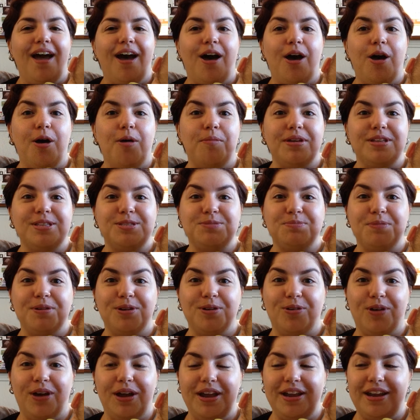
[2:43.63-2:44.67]
It's
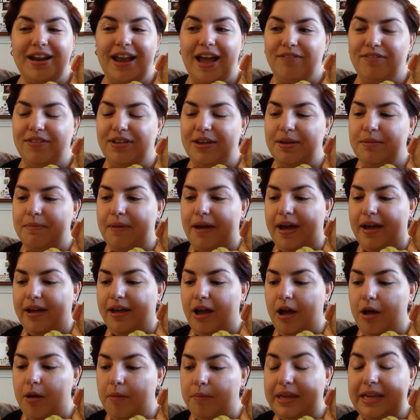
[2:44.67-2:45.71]
been great having him
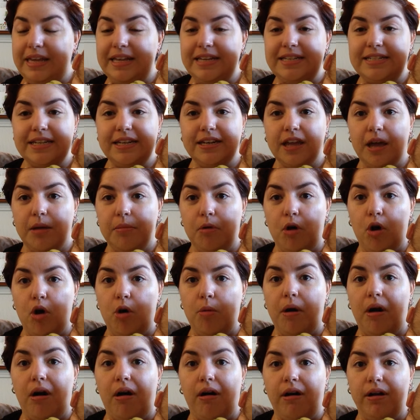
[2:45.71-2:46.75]
back. He did come
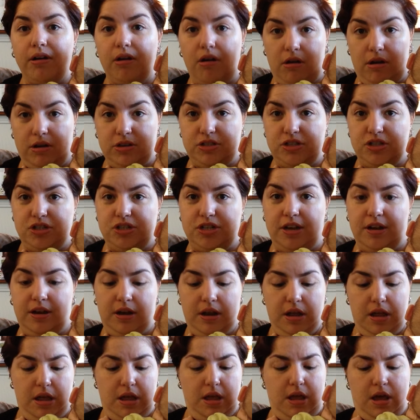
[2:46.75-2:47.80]
home on
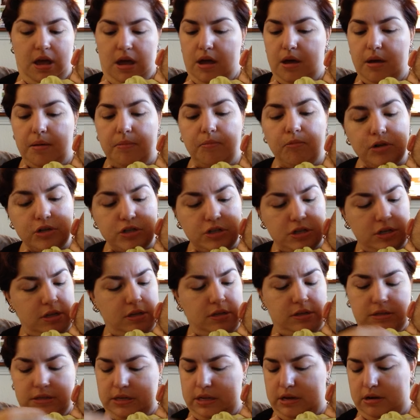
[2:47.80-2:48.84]
oxygen, which
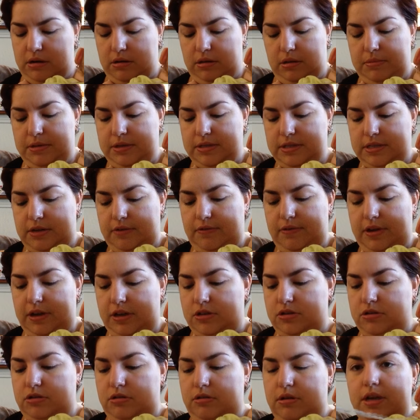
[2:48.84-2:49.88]
is, here, let me see if I
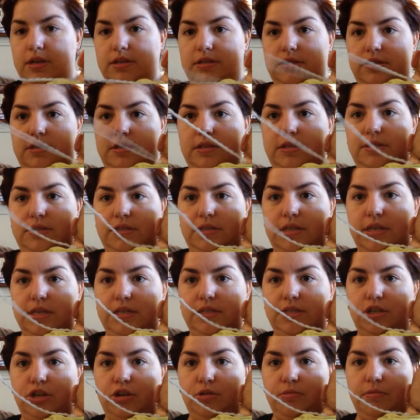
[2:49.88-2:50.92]
could show you guys.
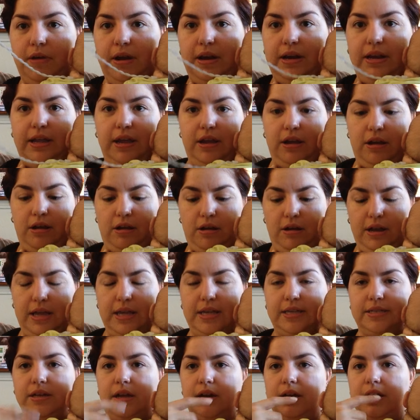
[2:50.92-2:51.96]
This tube right here,
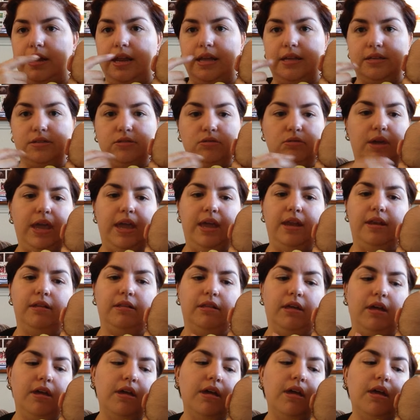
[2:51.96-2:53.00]
he's on a nasal
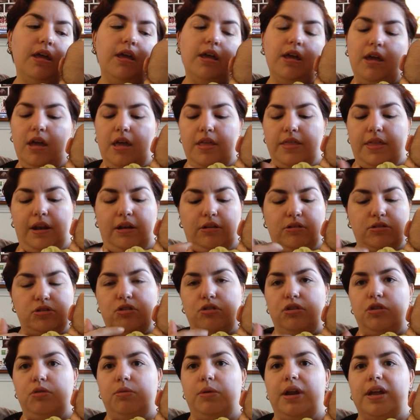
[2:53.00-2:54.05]
cannula that I'll
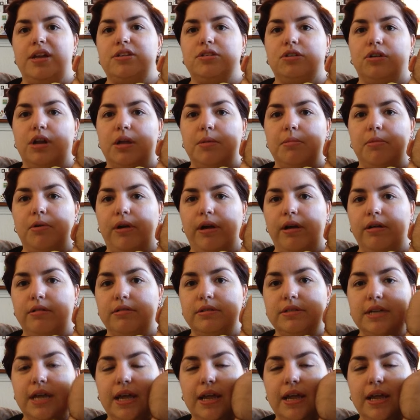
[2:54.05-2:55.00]
show you when I turn him around.